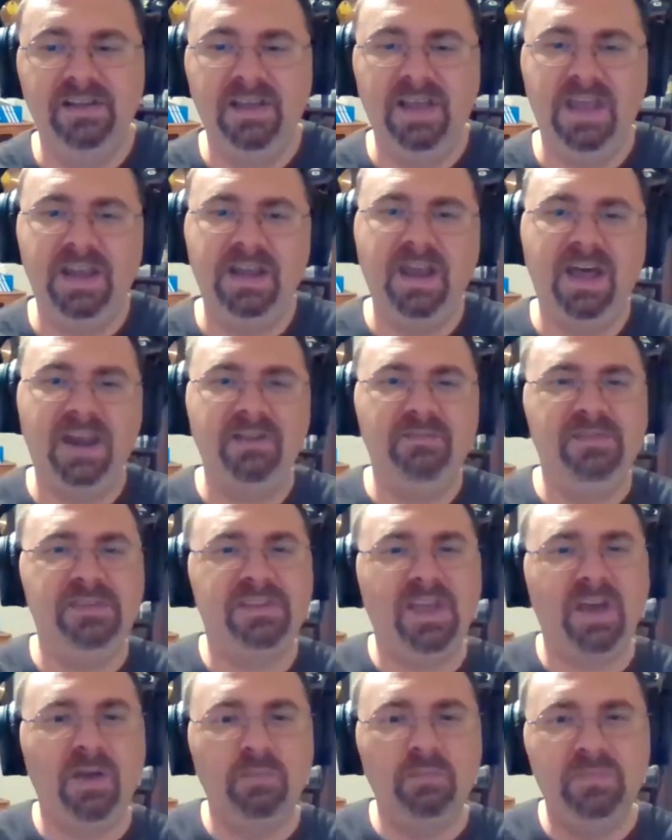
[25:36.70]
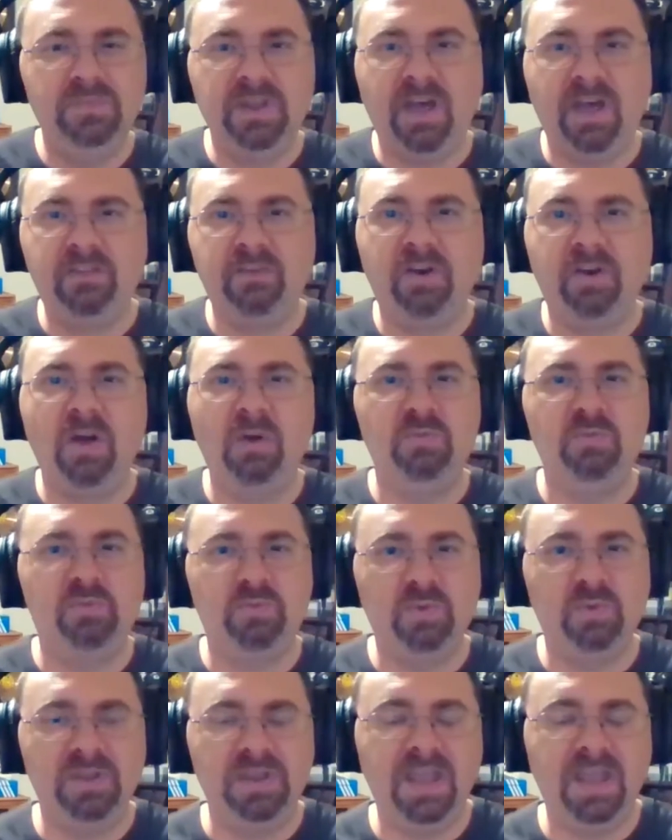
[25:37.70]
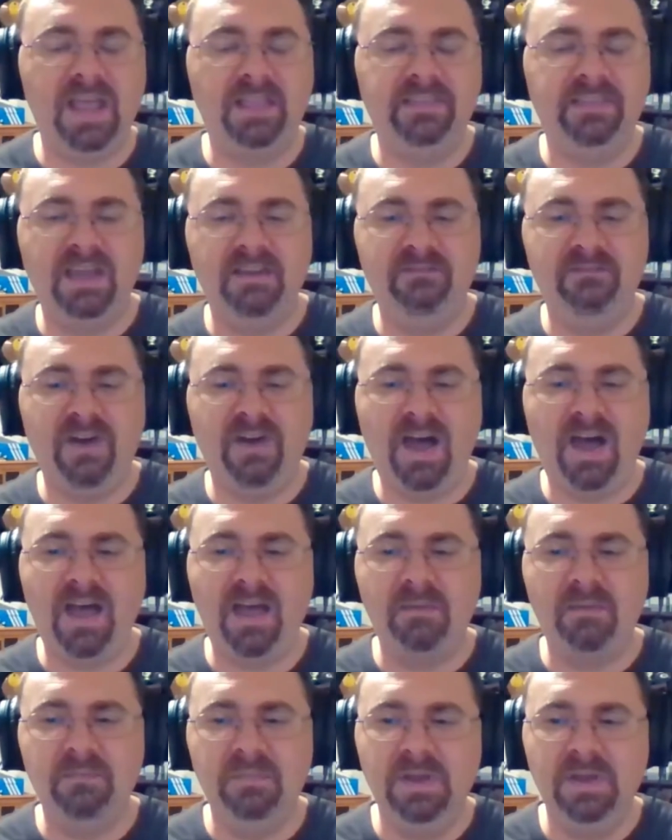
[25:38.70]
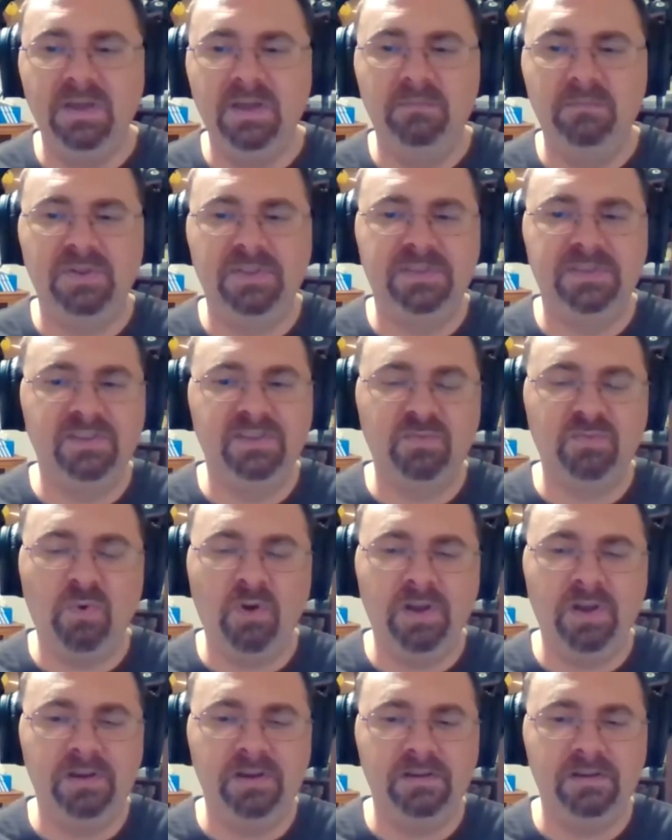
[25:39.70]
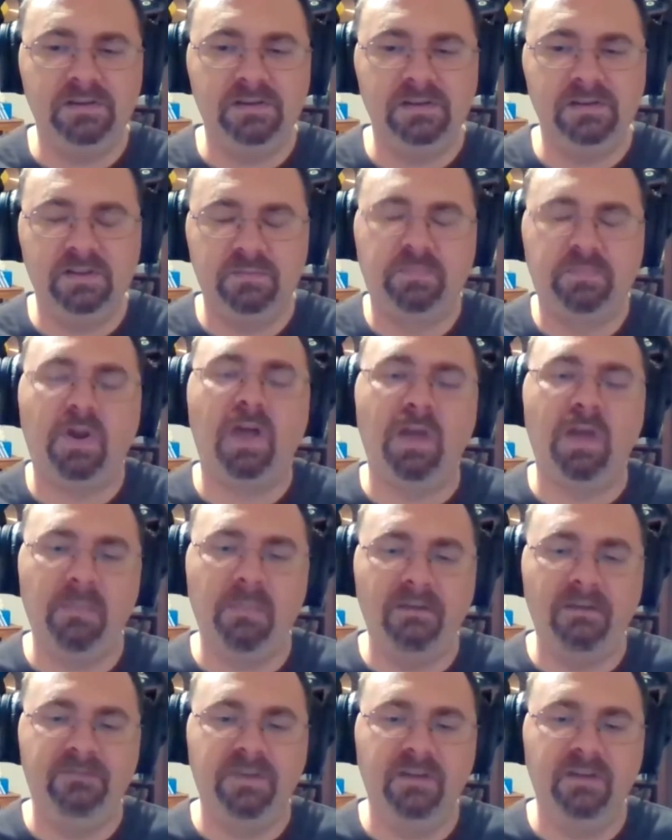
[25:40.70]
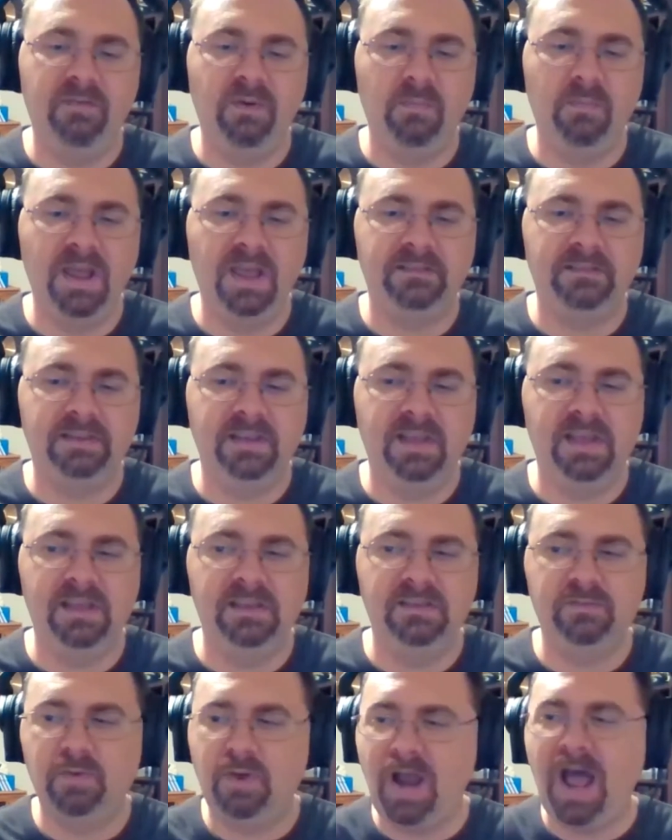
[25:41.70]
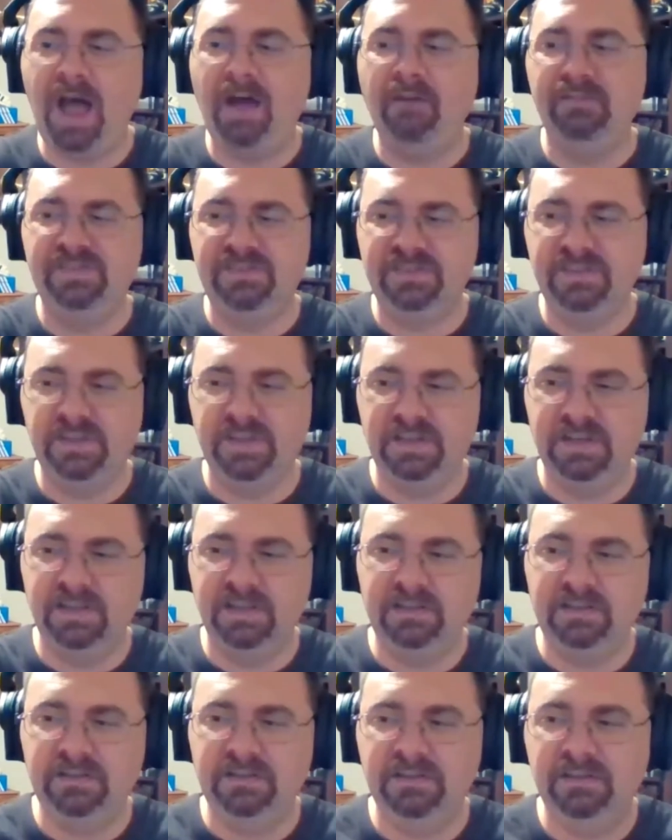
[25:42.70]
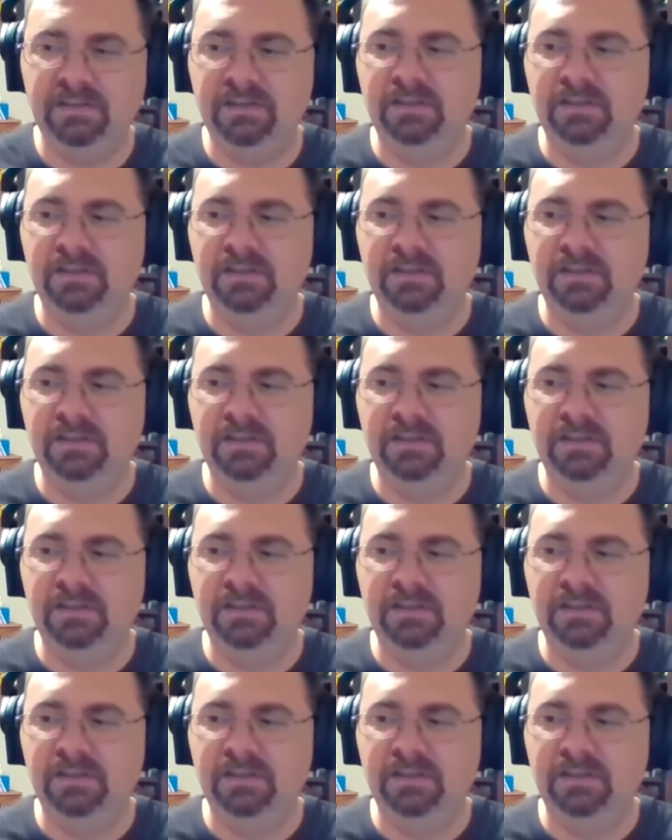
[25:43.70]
and none of his other albums really had that vibe. But this one is probably my favorite Master Ace. Well, obviously it is.